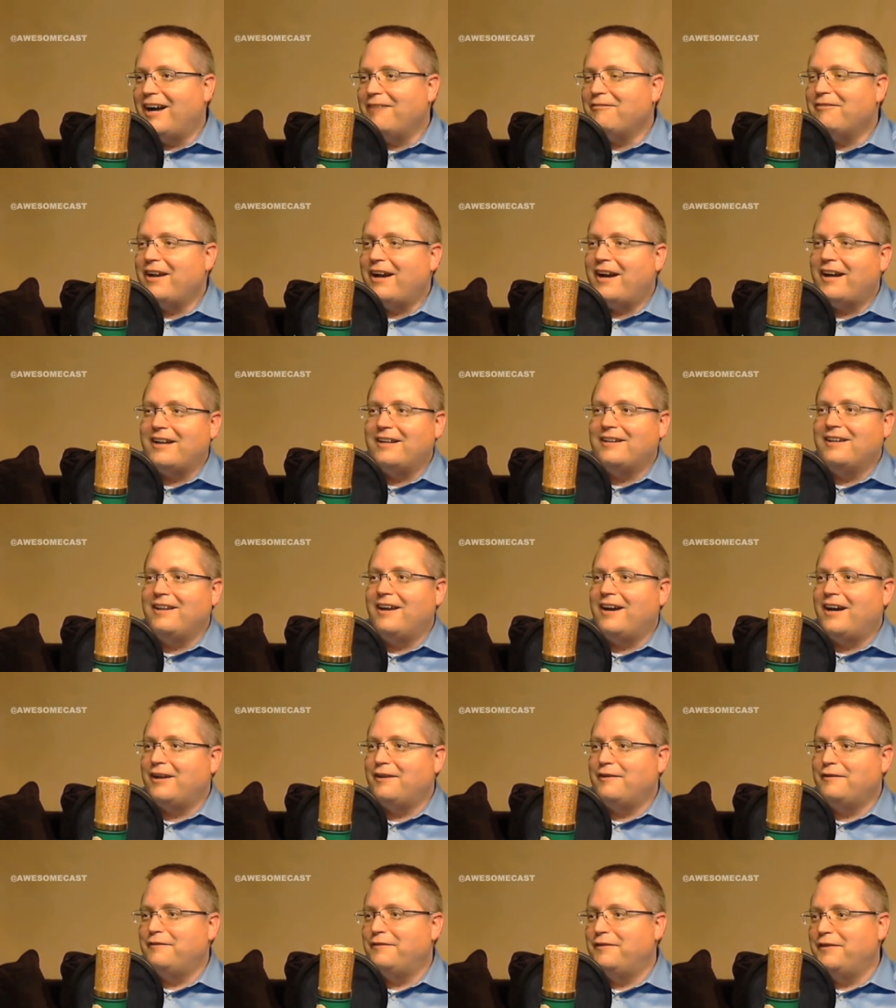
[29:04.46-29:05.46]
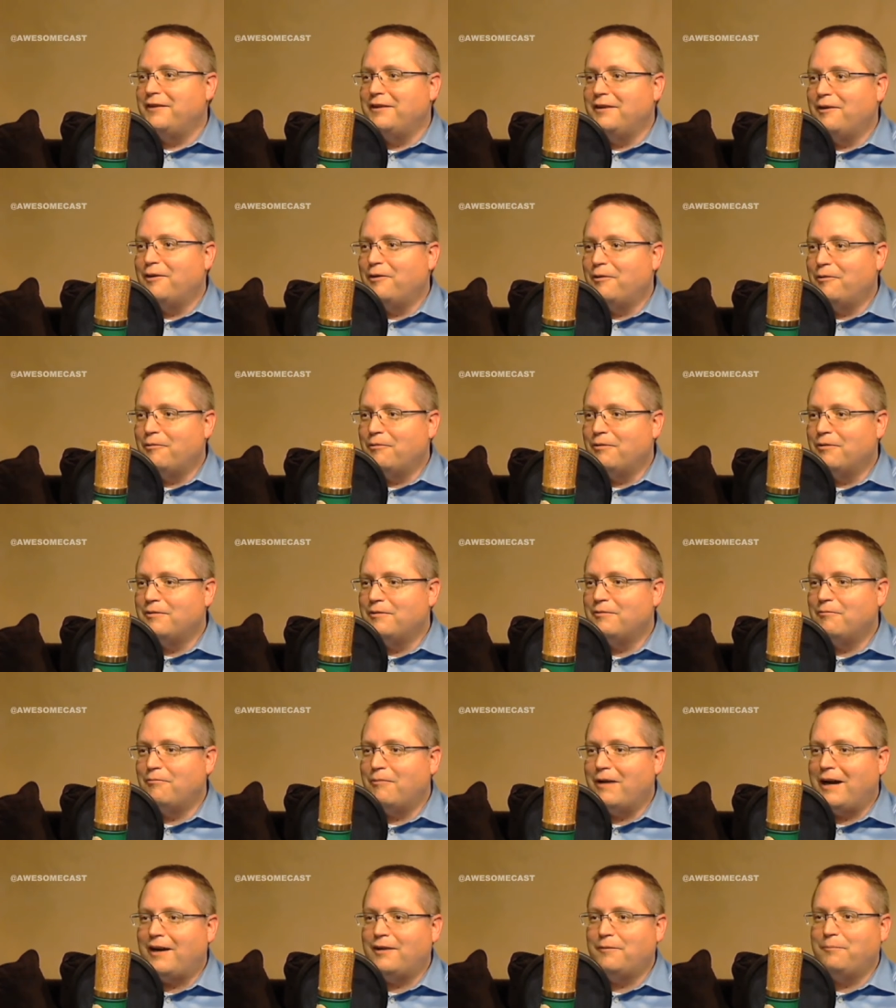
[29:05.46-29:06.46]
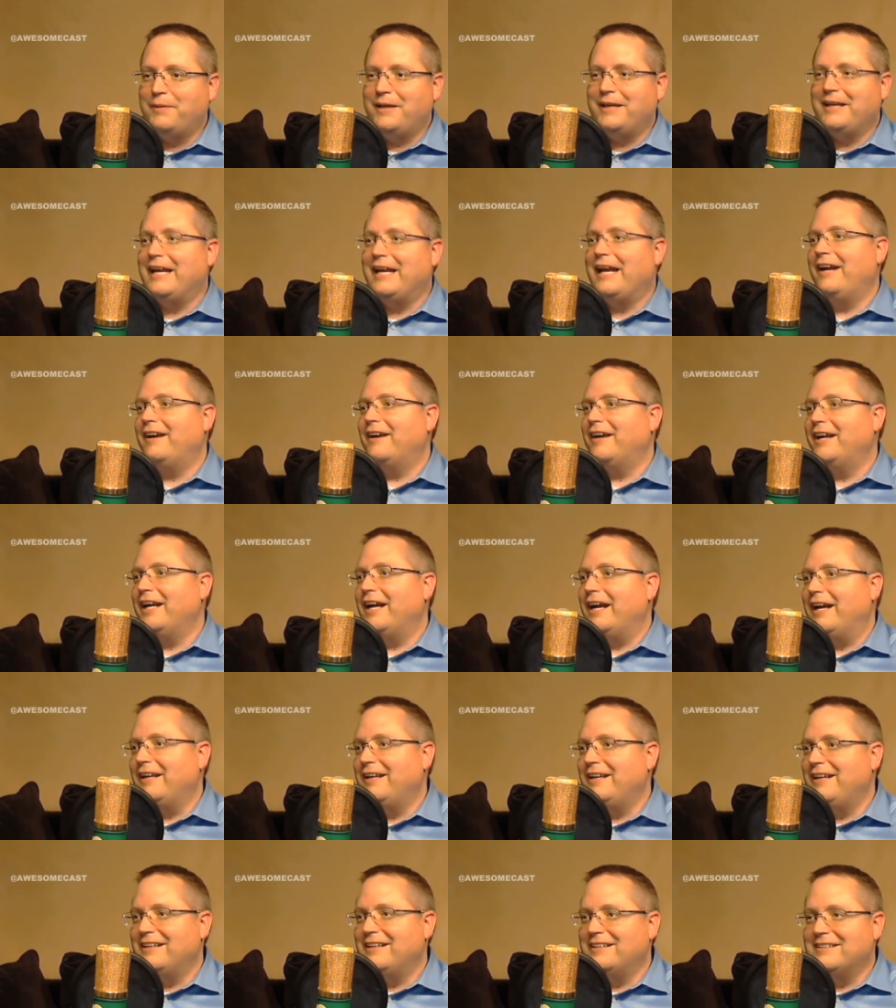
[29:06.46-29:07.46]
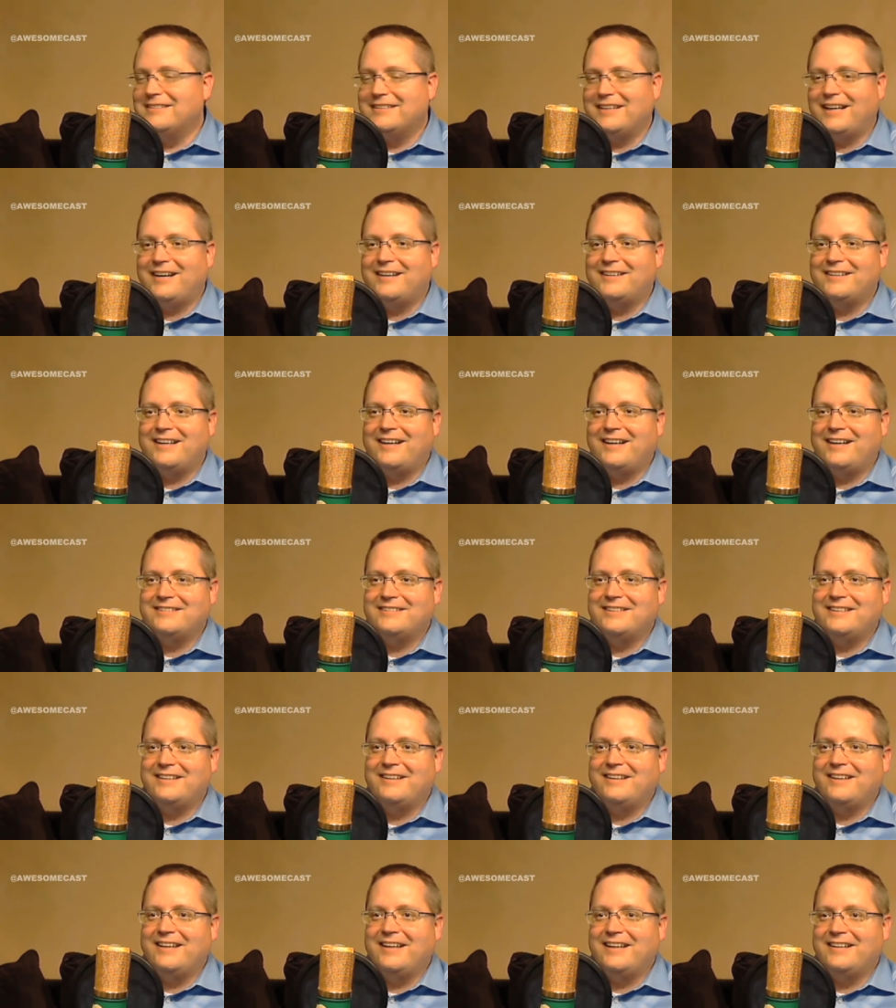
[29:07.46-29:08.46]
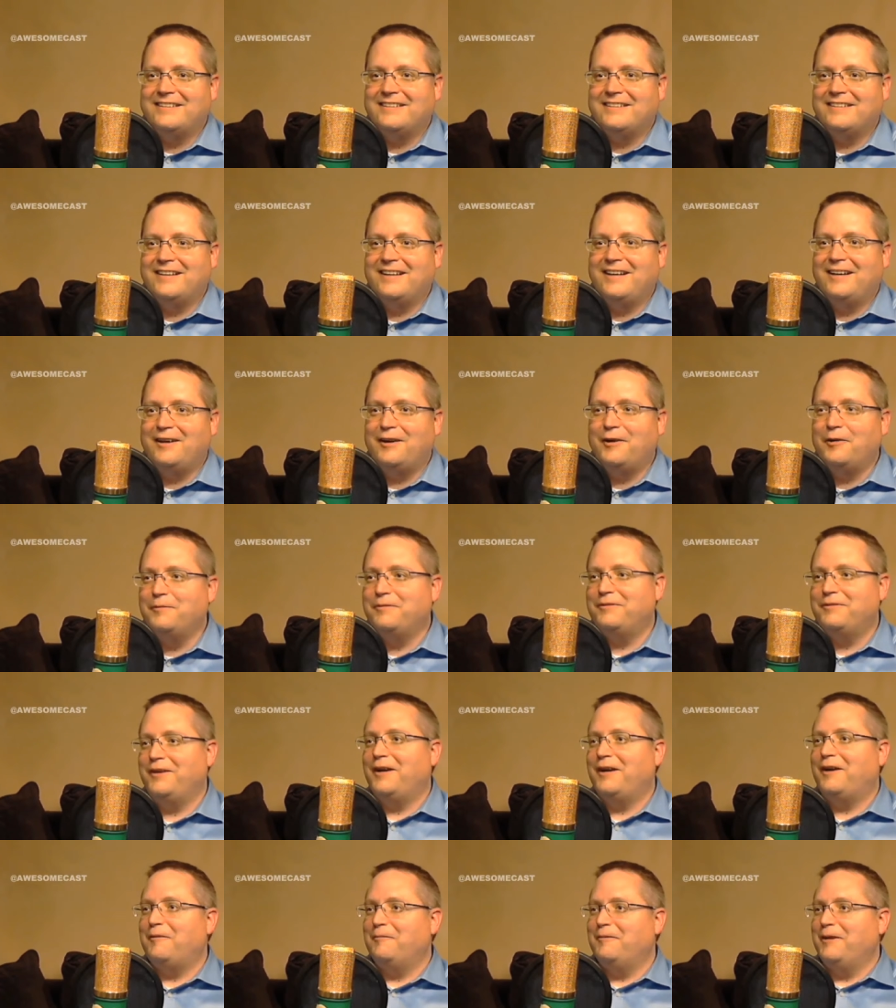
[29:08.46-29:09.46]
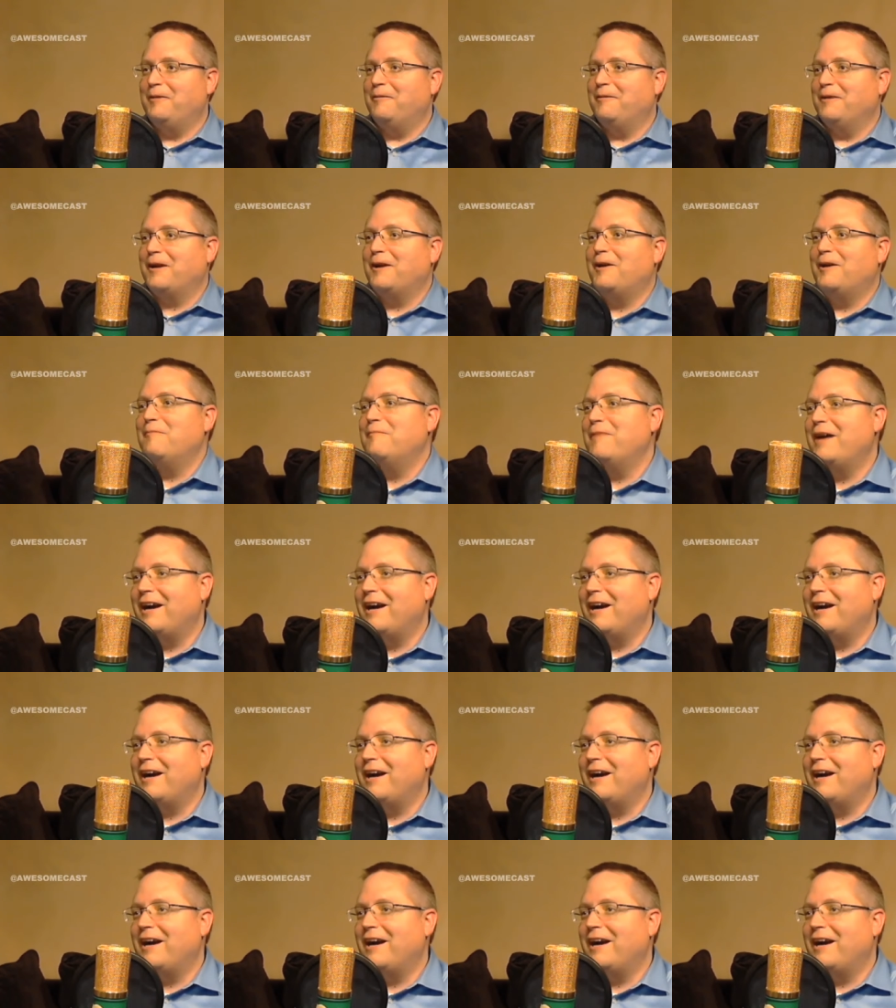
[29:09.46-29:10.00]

I've got a lot of, you know, wild, big, hairy ideas out there that hopefully I'll be able to come